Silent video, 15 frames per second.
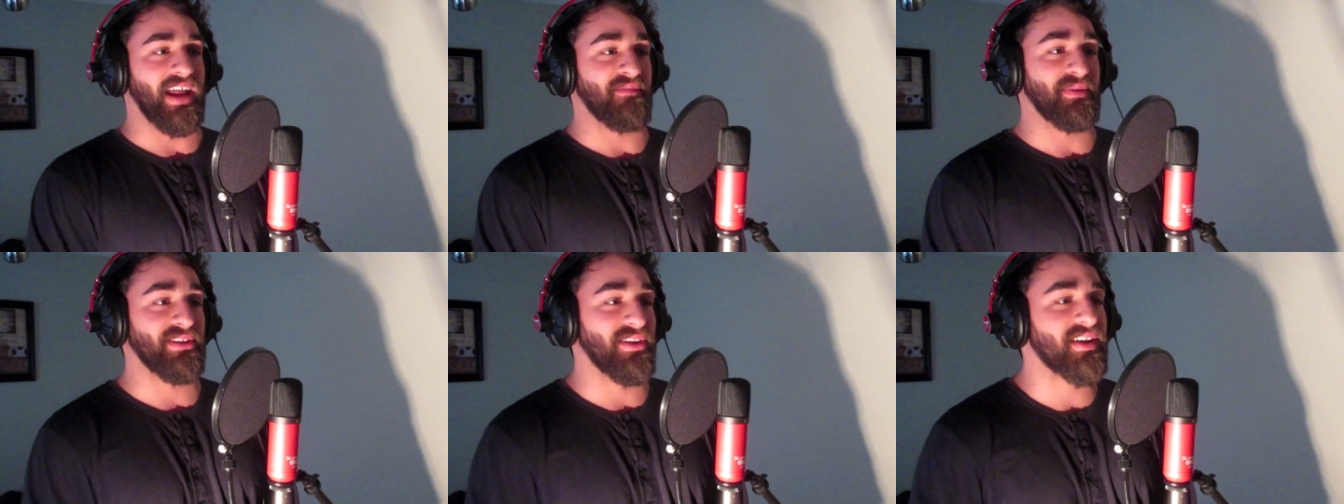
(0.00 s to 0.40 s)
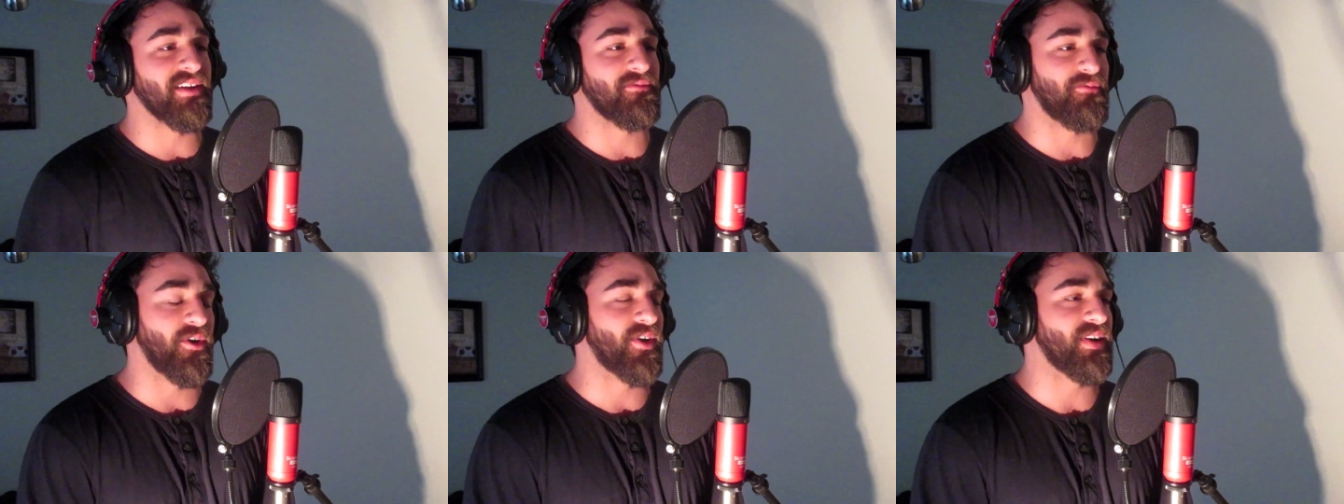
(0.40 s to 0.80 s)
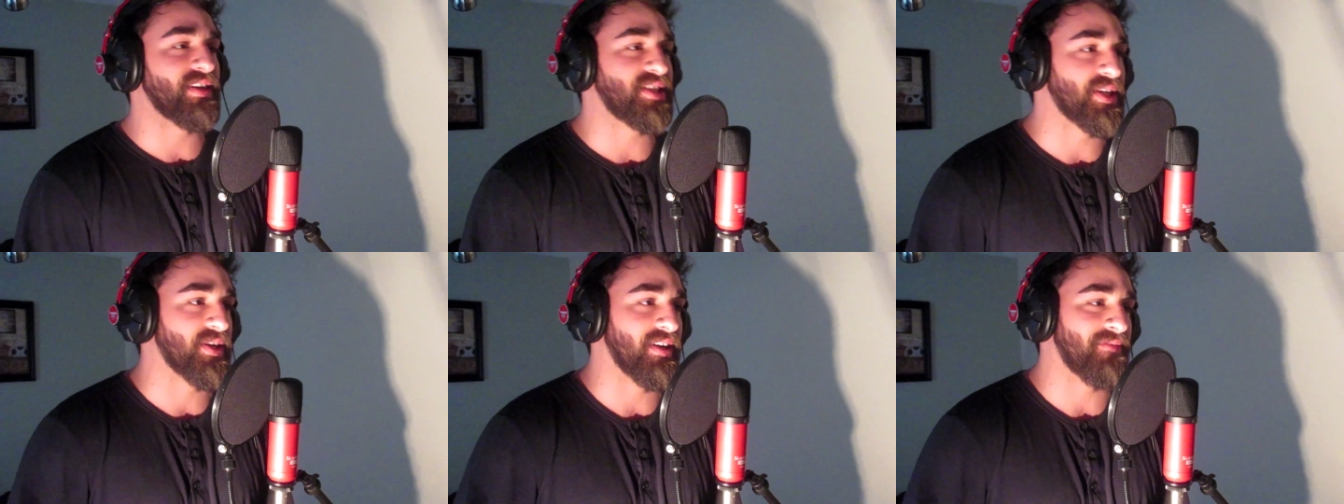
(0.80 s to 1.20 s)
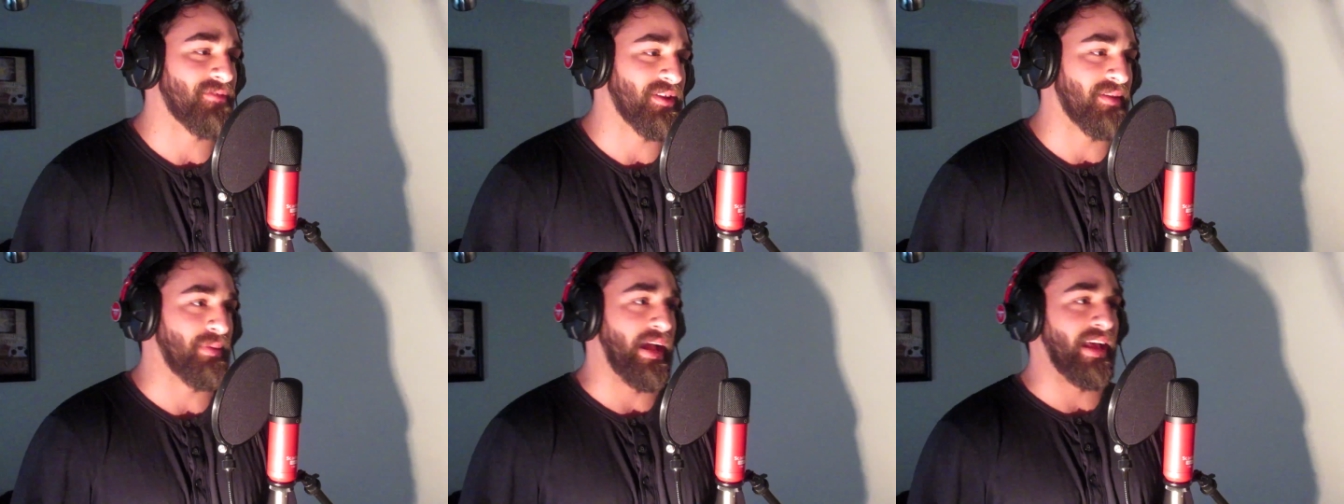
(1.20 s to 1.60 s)
I've been looking forward to it for
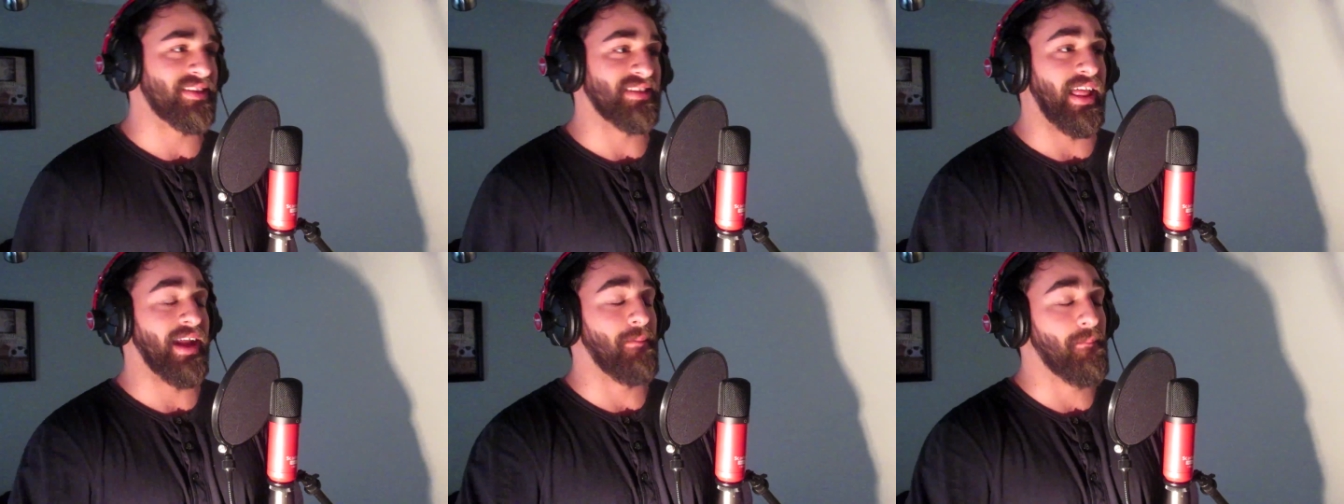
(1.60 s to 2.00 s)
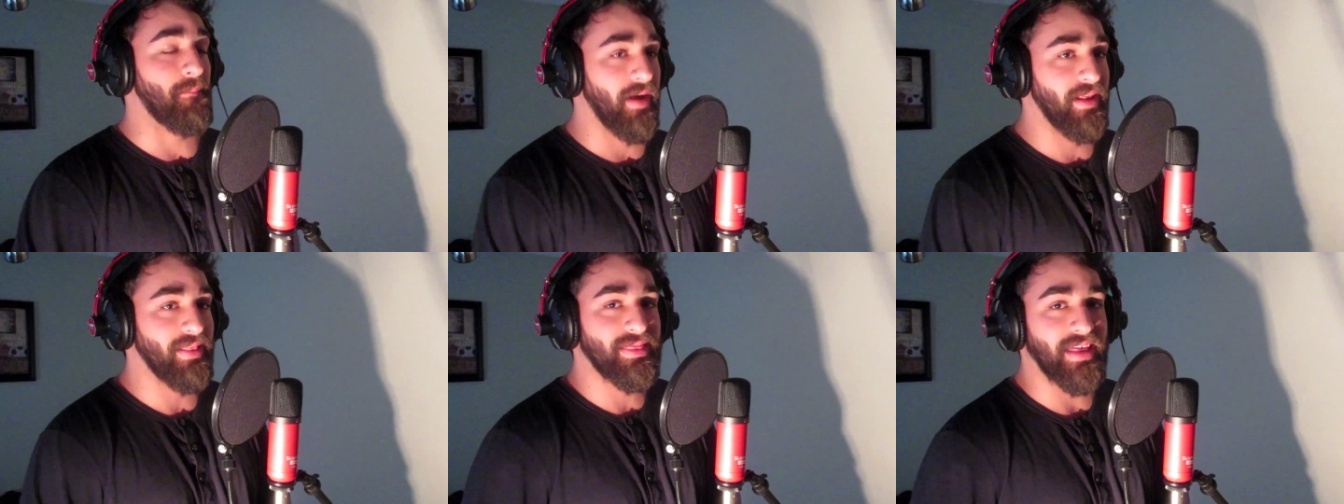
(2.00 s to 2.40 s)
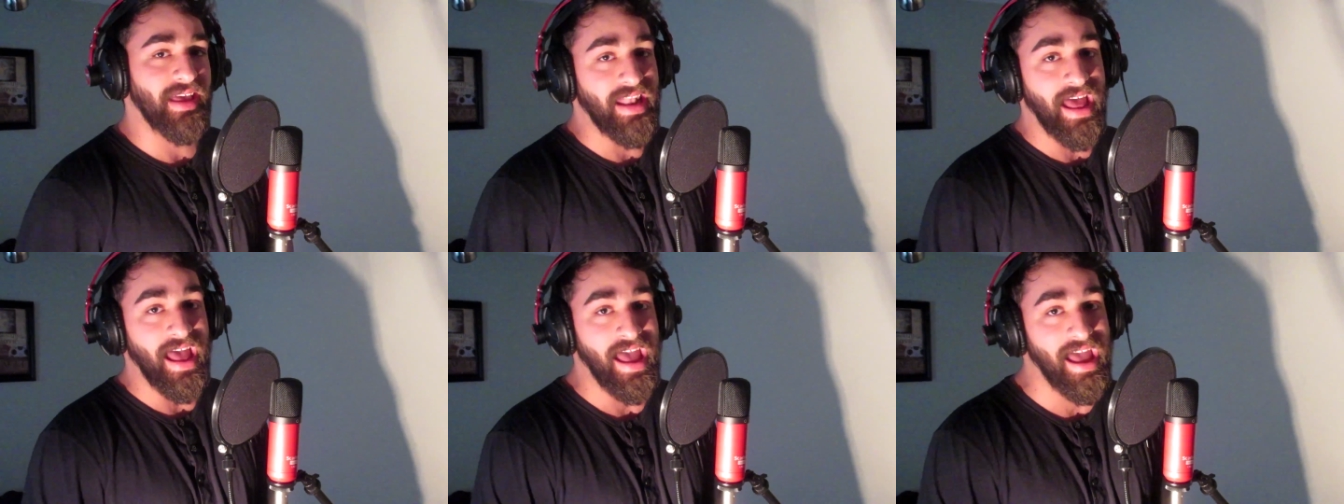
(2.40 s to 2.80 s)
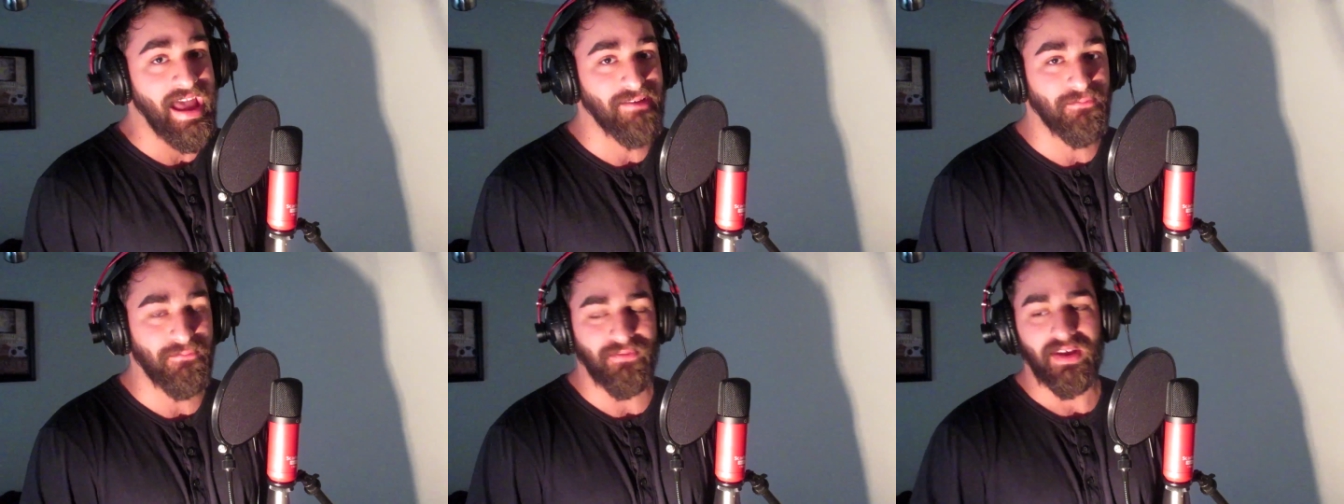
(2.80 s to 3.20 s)
the past like month and a
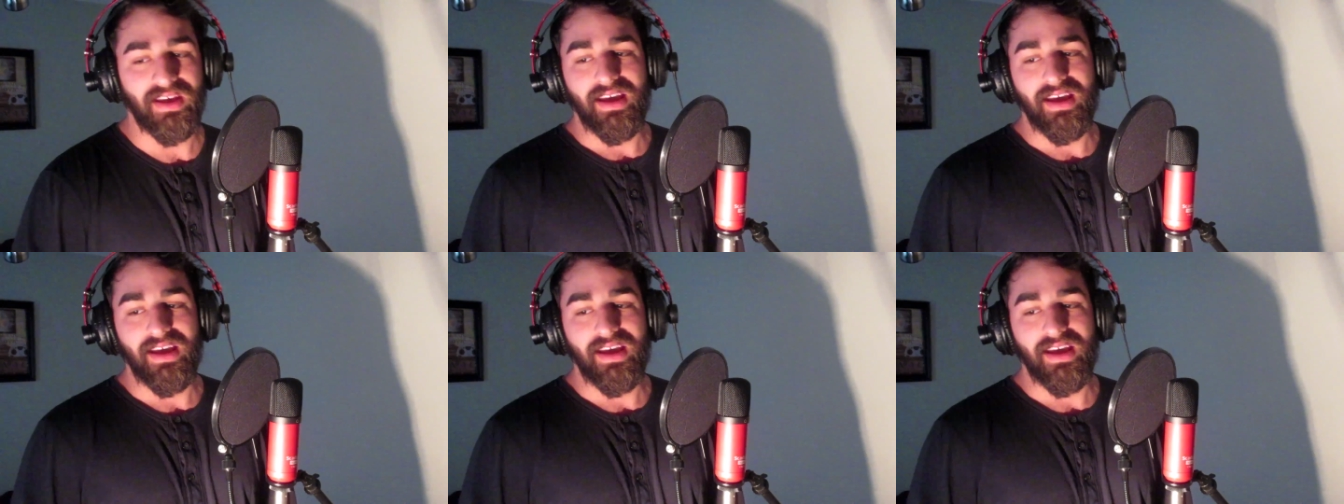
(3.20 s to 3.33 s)
half